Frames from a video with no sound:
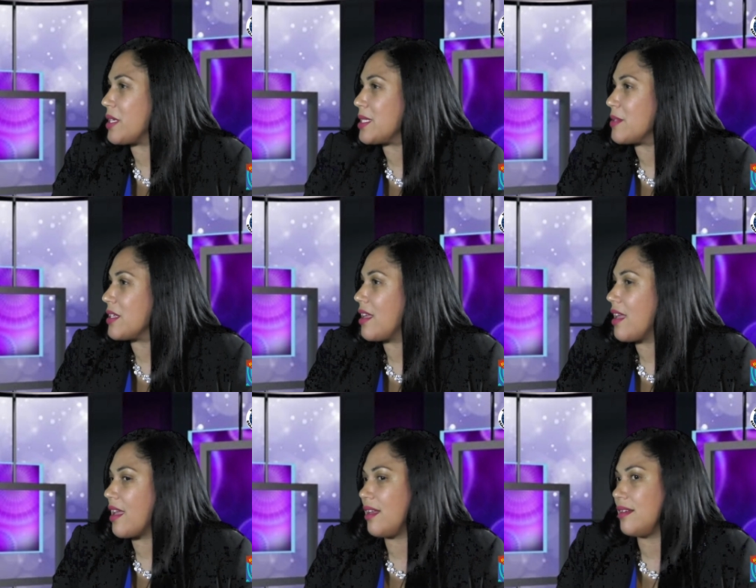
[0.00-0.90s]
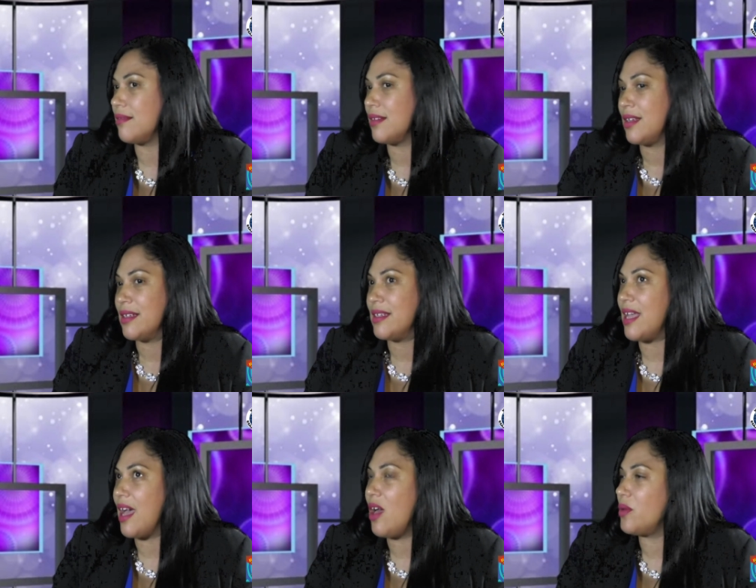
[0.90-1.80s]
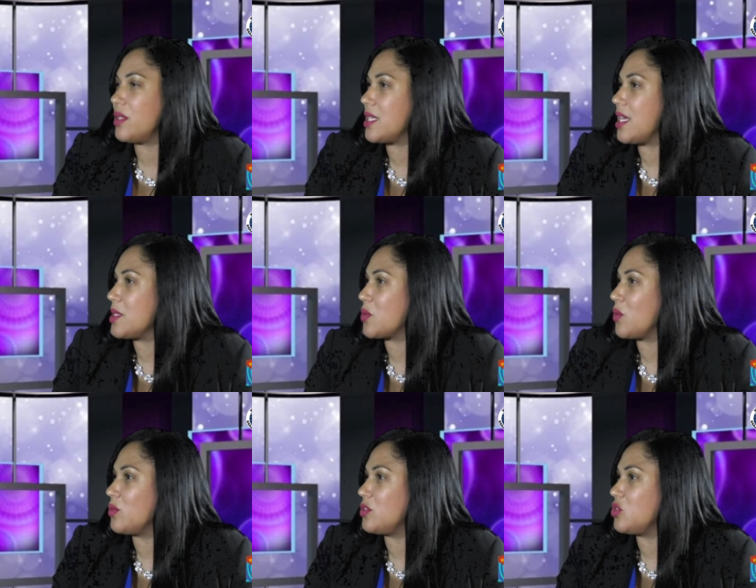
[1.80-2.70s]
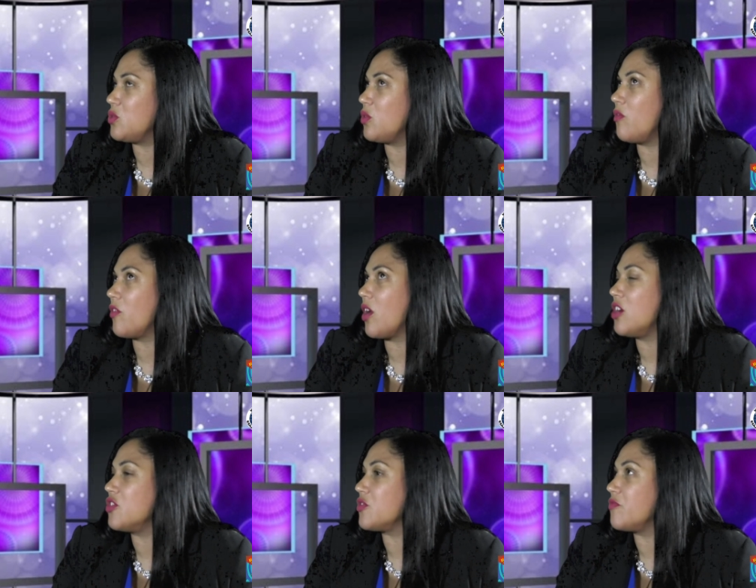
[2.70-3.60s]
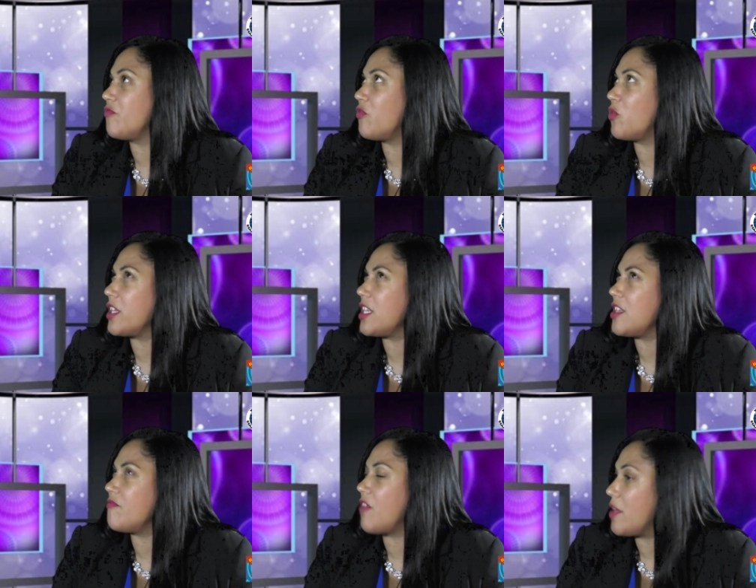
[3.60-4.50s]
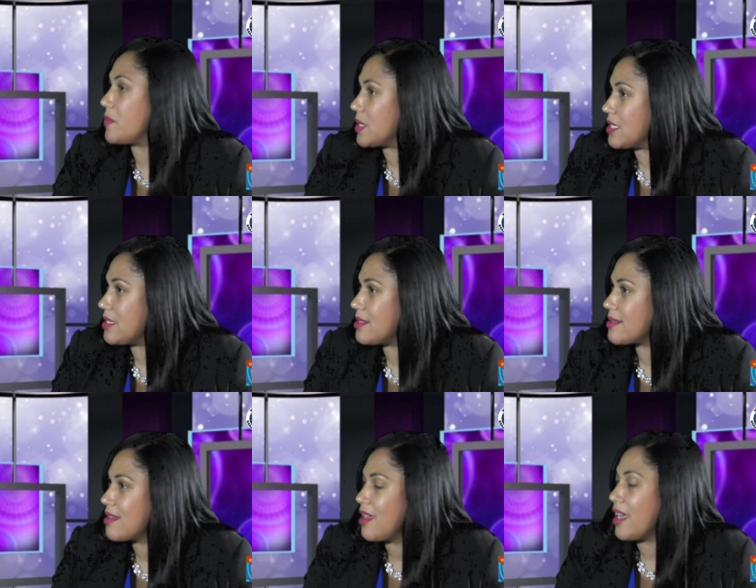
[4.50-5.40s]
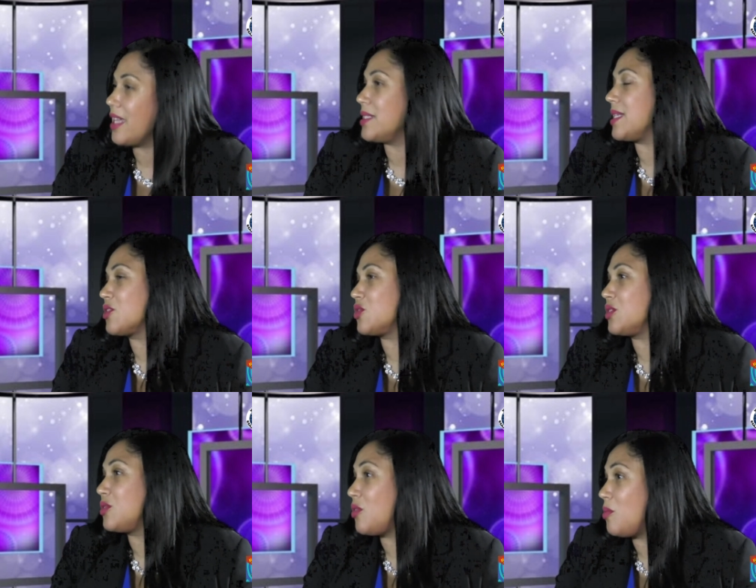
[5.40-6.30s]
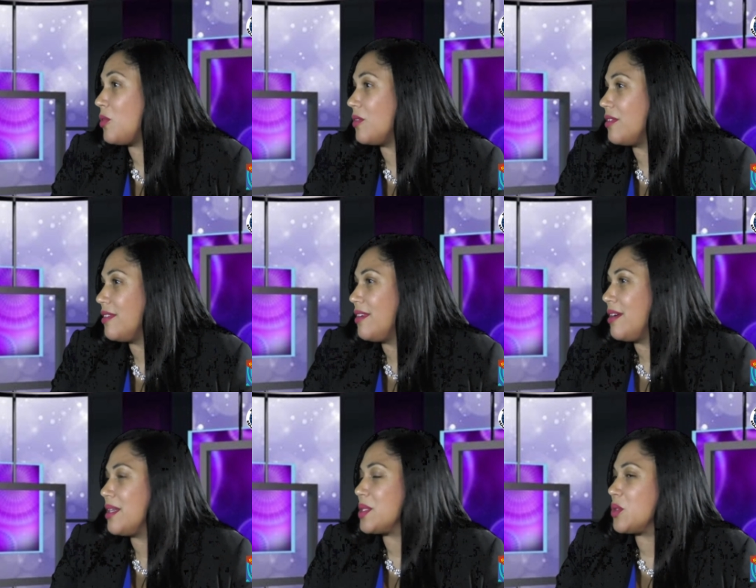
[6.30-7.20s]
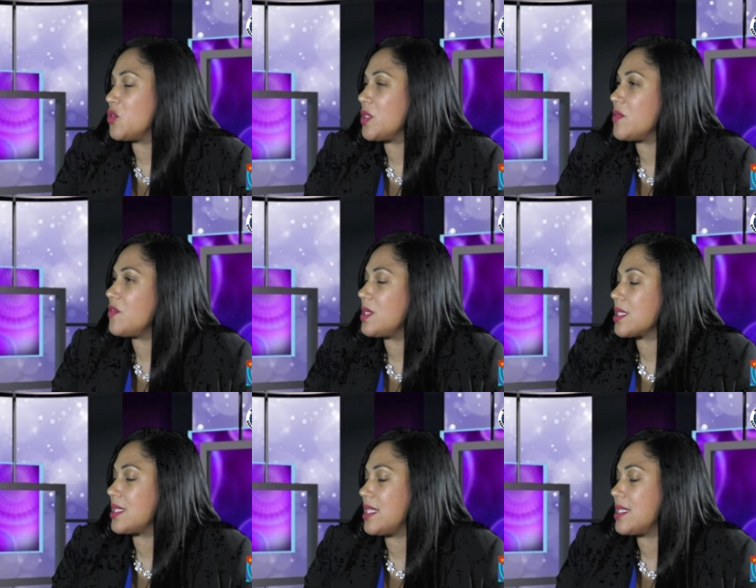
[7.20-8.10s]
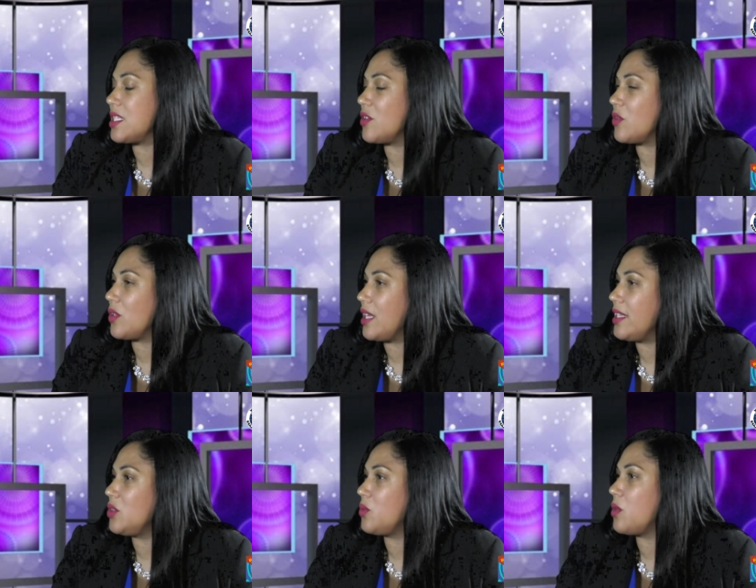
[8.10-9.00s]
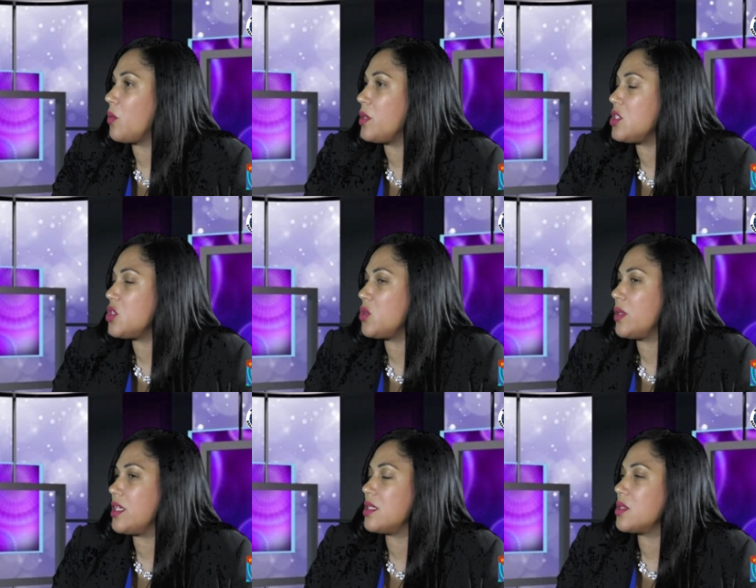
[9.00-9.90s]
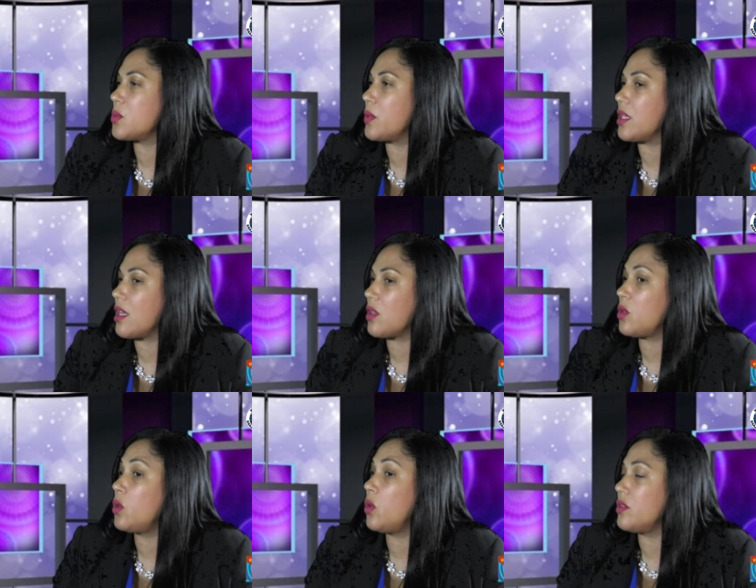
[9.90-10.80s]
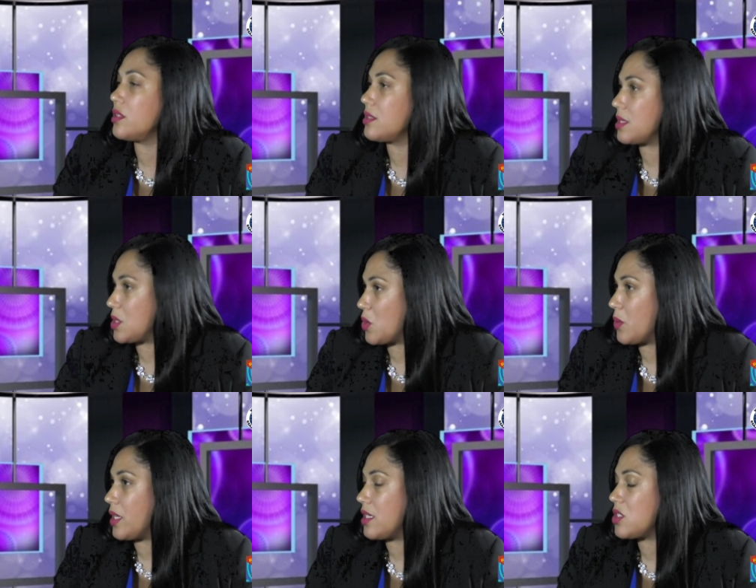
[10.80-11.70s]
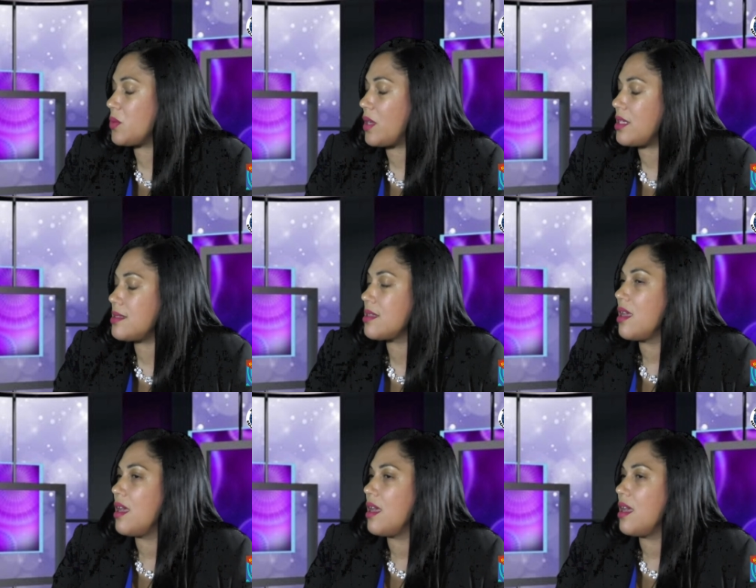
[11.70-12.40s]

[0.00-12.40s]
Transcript: basement, and now it has grown to over 145 cities, and it's actually global. So, Dress for Success here in Orlando, what we do is we get clothing that's donated to us